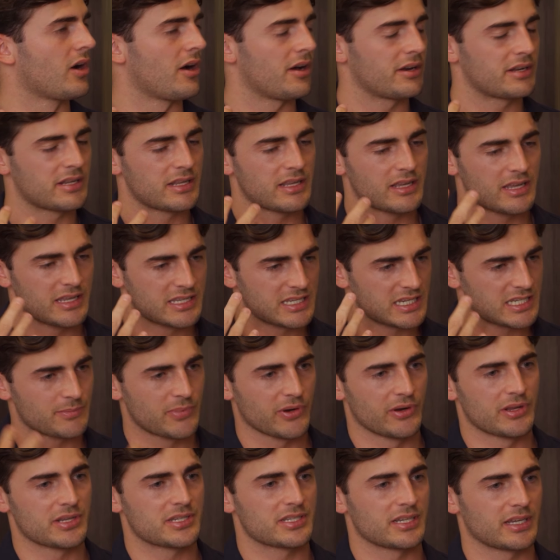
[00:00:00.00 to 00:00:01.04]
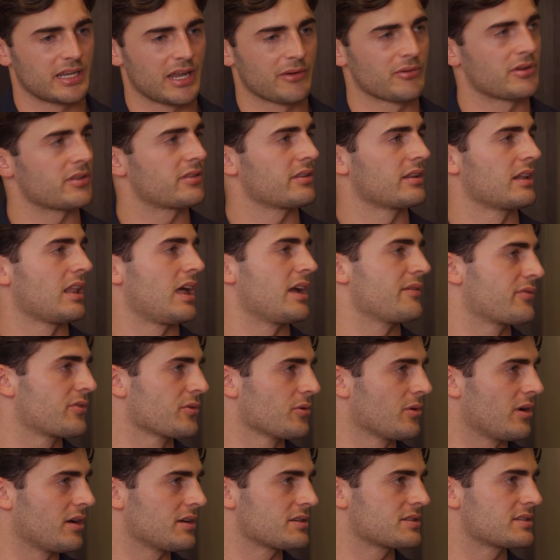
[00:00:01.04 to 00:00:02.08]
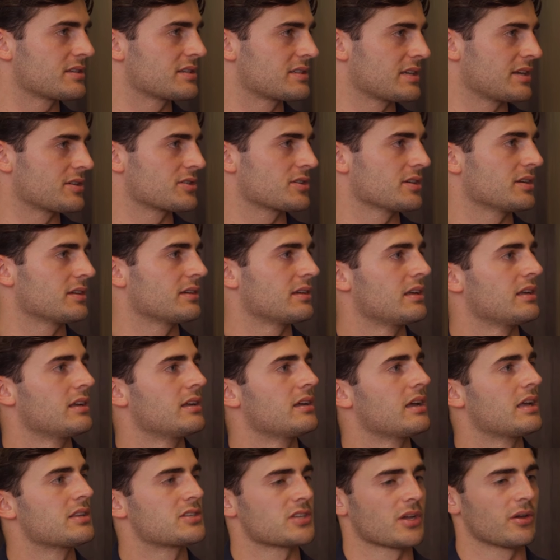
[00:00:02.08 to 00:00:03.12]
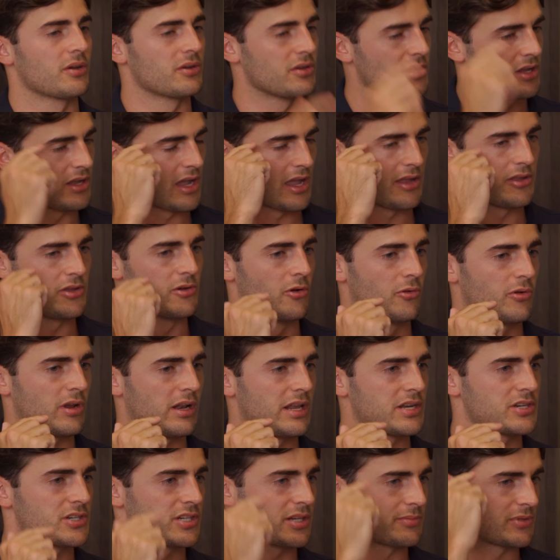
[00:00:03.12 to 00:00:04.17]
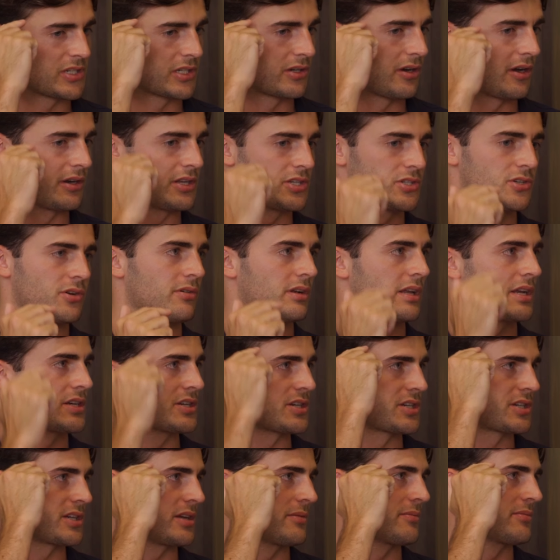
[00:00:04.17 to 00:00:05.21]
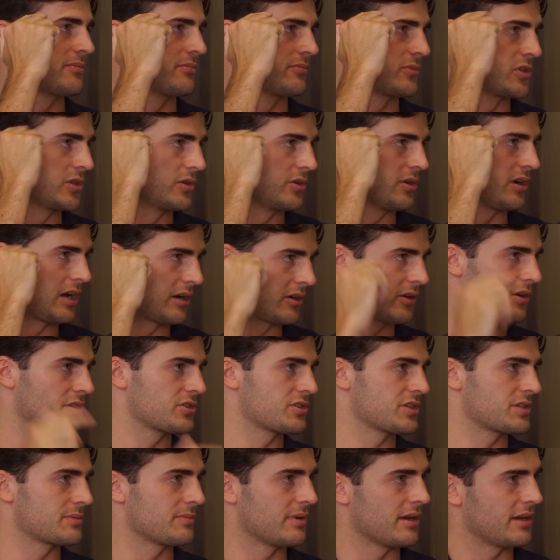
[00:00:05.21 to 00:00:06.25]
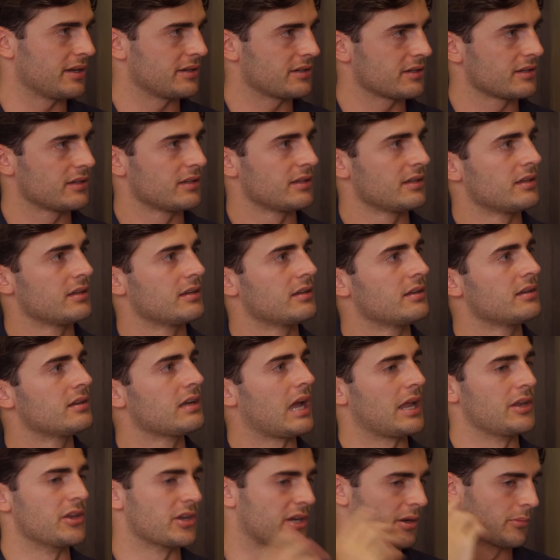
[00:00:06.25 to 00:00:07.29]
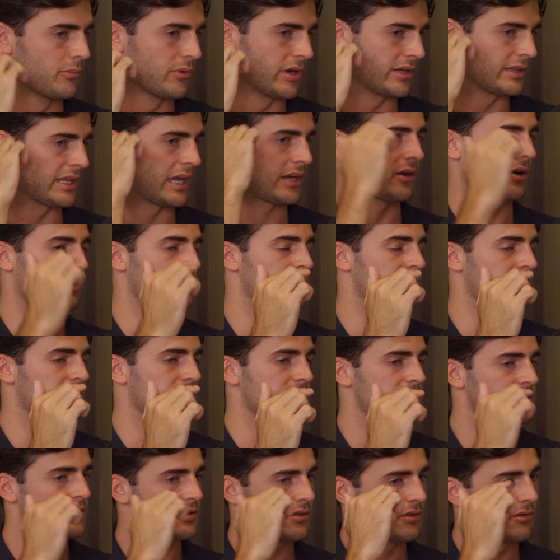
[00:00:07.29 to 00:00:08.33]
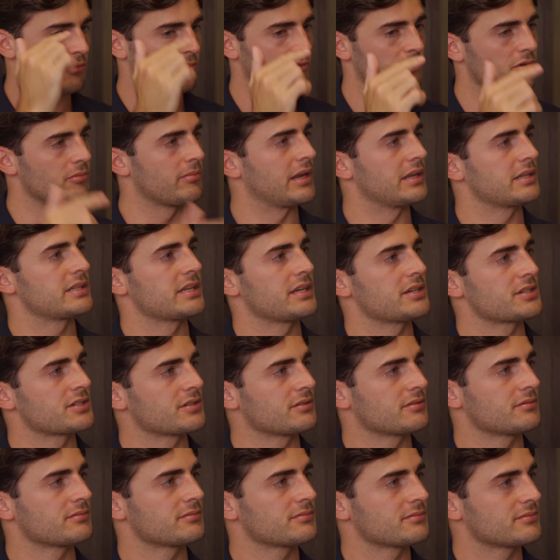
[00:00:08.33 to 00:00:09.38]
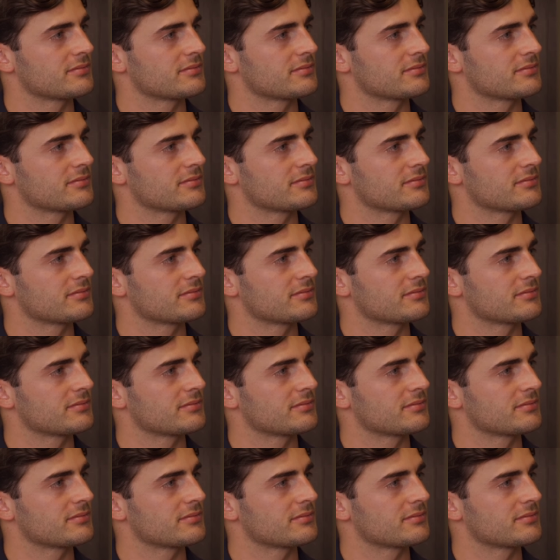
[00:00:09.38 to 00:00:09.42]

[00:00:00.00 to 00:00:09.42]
God is experiencing everything, life through us, essentially. And so your relationship to God is your relationship to your unconscious mind. And you can bring that conscious through meditation.